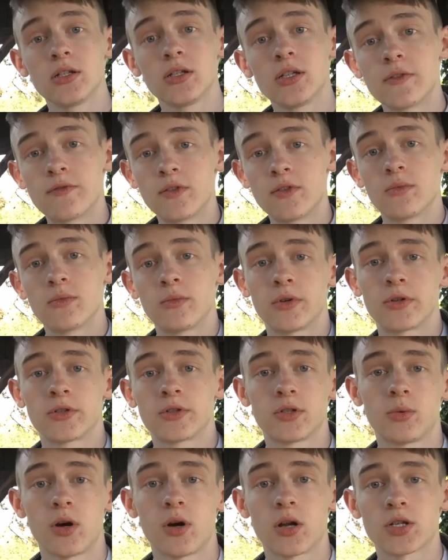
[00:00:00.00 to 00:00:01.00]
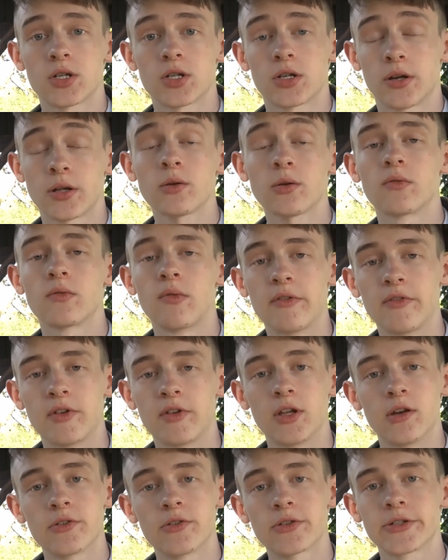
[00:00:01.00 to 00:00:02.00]
If you want to watch another one of my
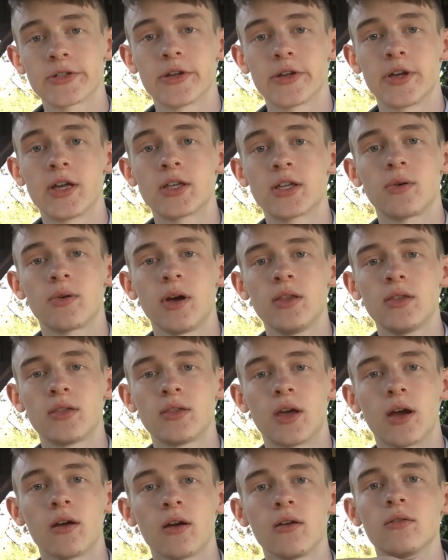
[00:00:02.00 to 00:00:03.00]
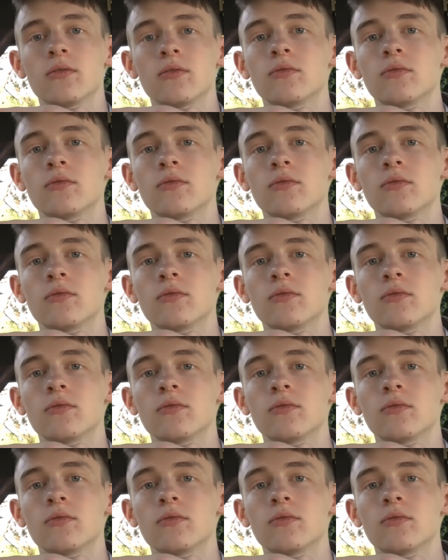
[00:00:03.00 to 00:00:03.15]
videos, it's right there.